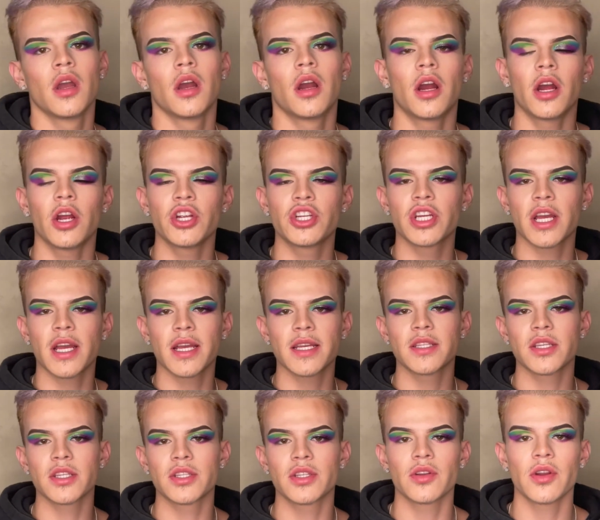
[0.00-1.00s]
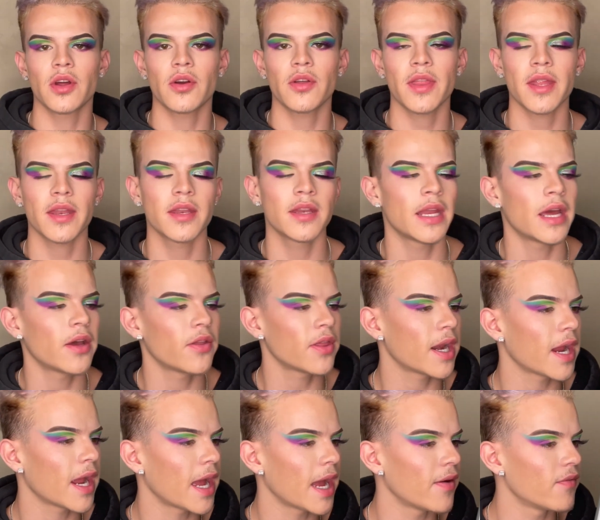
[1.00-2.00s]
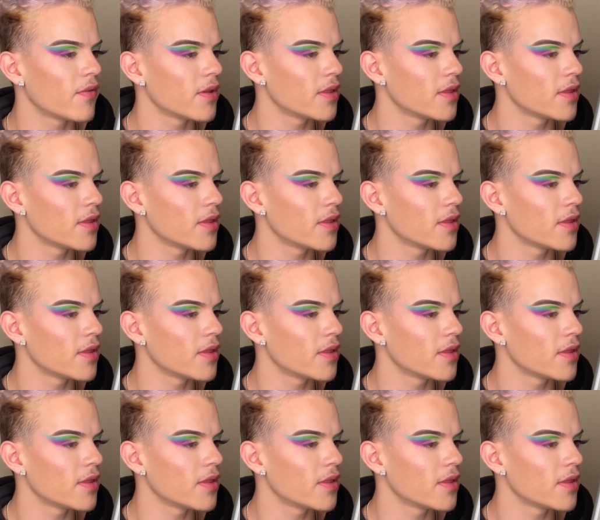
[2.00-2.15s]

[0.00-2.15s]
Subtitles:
Alright you guys, so now that I have